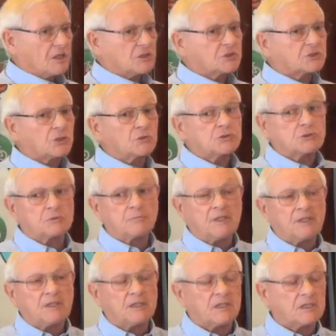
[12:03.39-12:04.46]
Social
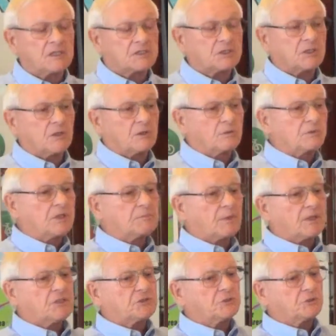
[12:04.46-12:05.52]
media is the only
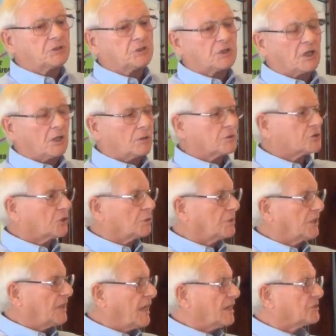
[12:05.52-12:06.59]
place you can go. So
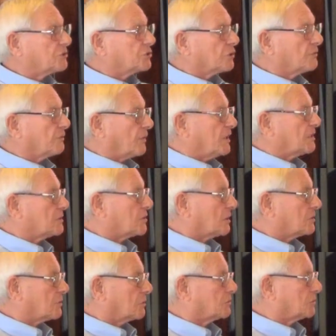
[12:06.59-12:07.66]
get your friends
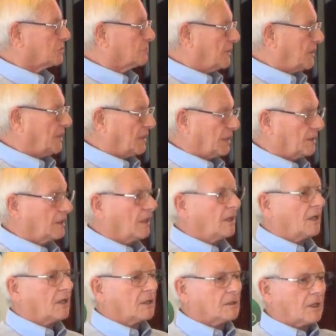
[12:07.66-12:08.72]
on social media.
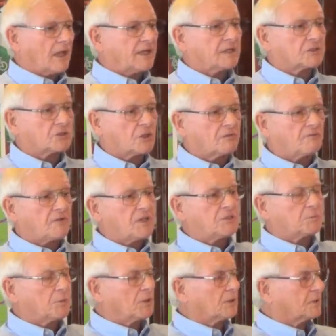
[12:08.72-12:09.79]
Like us on
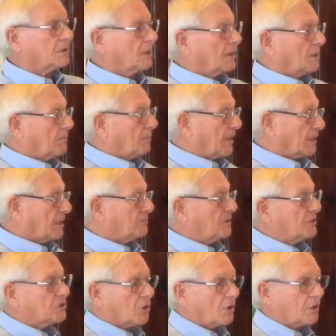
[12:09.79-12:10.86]
Facebook, pick up
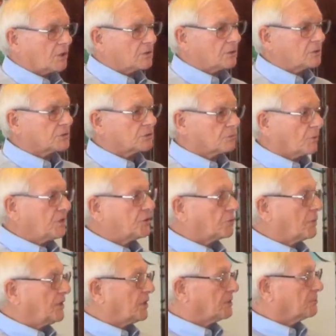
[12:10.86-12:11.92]
these articles,
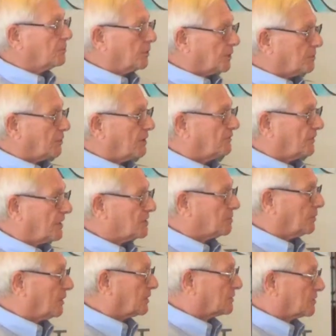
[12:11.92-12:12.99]
retweet them, put them on
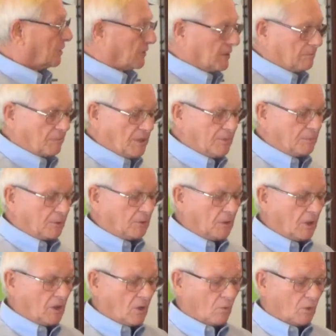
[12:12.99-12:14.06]
Facebook so that
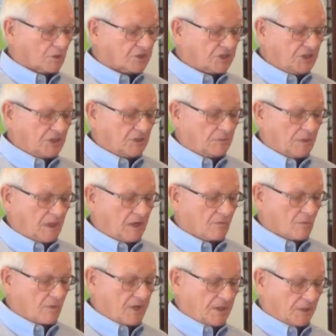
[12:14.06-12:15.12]
people will see them
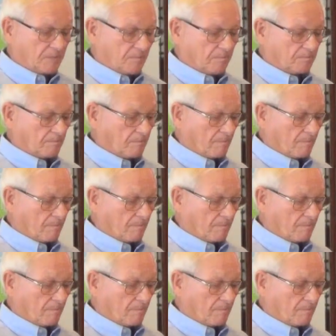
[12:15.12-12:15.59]
and read them.